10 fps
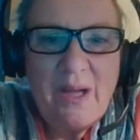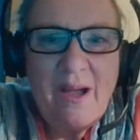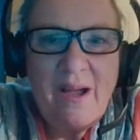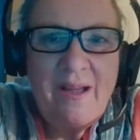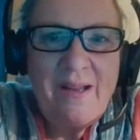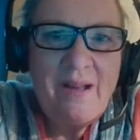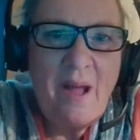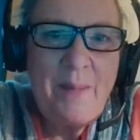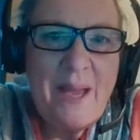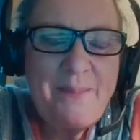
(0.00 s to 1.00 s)
I,
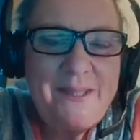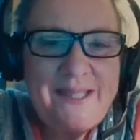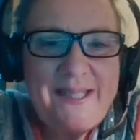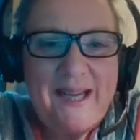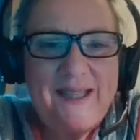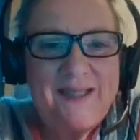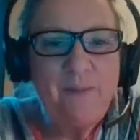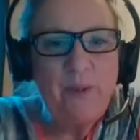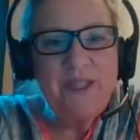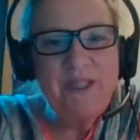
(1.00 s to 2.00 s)
am happy to take
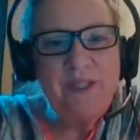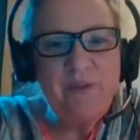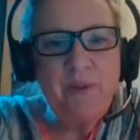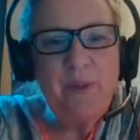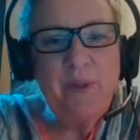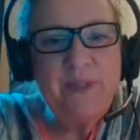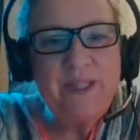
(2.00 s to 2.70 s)
some questions from you. And